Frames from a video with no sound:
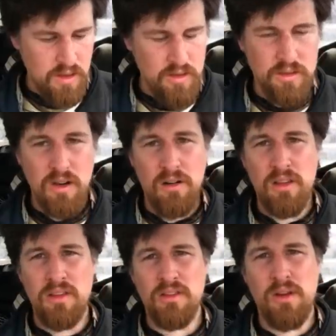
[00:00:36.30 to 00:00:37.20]

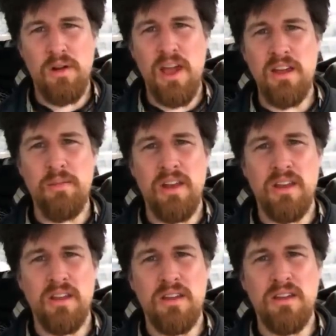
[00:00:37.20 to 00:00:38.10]
this grant
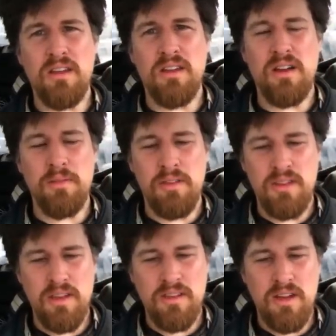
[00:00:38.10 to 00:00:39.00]
money
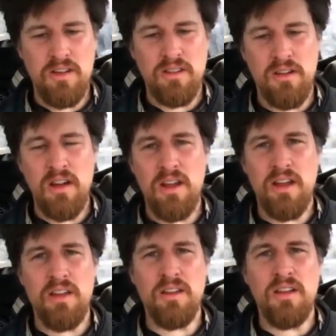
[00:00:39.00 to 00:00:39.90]
because that sounds
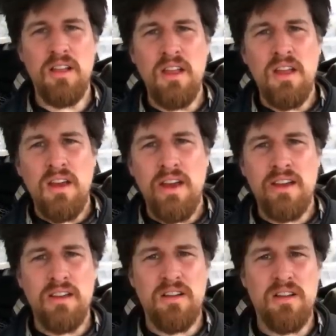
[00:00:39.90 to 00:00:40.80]
great. I could
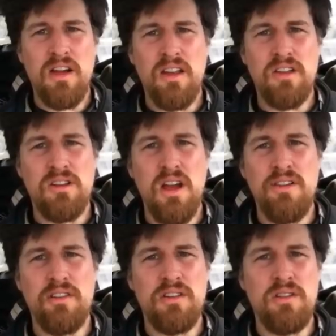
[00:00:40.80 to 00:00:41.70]
learn how to
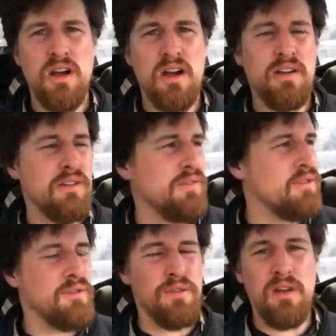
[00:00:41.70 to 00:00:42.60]
drive a truck
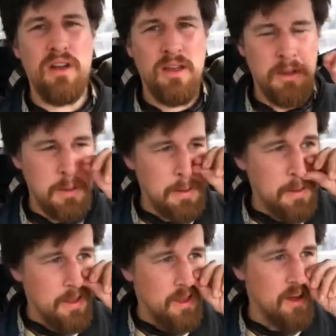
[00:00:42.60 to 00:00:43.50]
for free
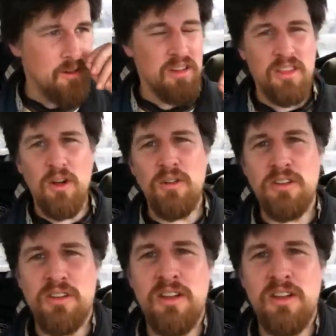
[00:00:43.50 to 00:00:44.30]
with no